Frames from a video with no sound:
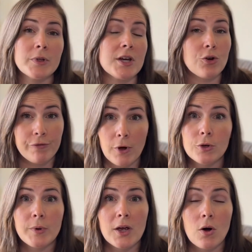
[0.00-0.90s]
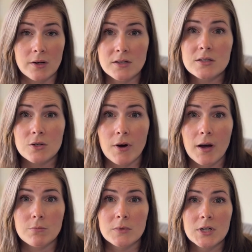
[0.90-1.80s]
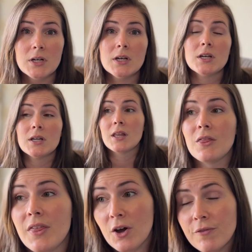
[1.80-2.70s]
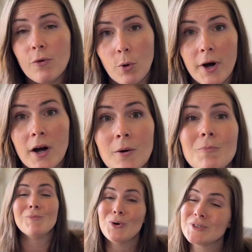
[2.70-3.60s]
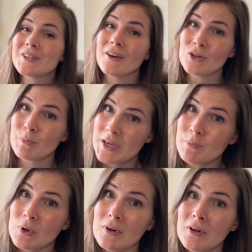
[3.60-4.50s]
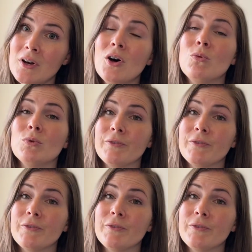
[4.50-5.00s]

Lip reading: that you're following on Instagram. Therefore, most other people will